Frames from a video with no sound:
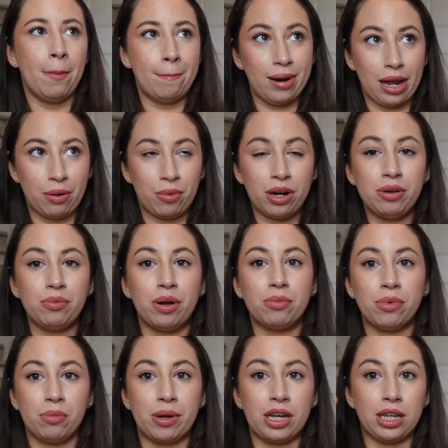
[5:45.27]
but I wanted
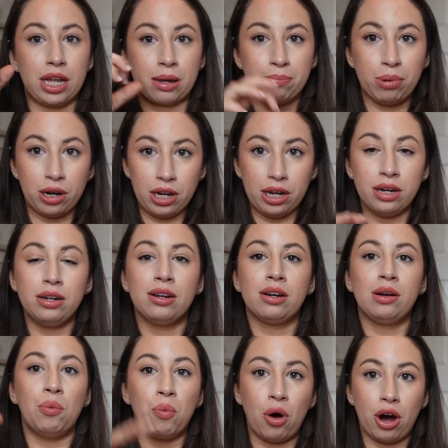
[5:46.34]
one where we could like put
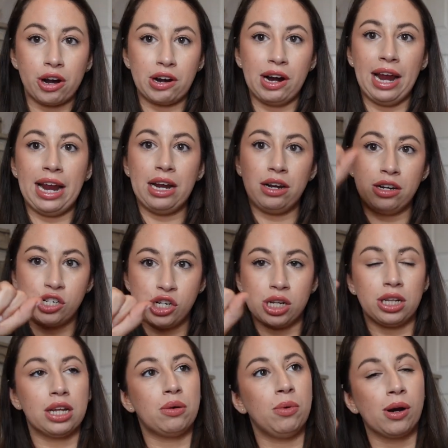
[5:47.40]
water in and she
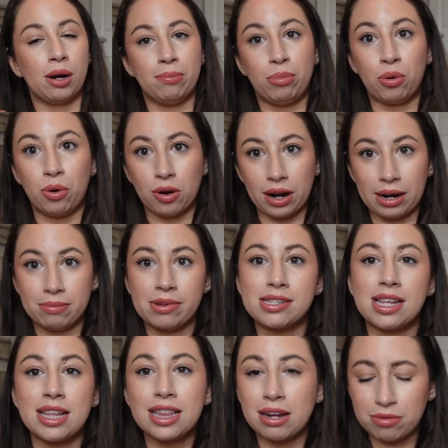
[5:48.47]
could like work on pouring,
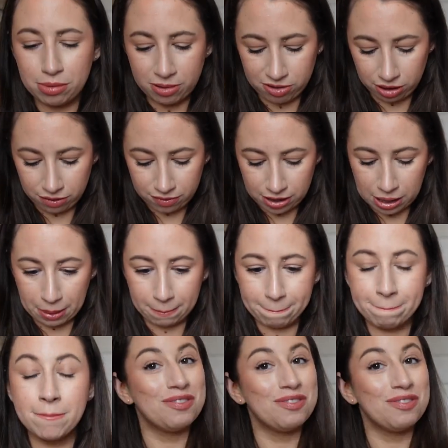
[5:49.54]
because I think that would be really fun.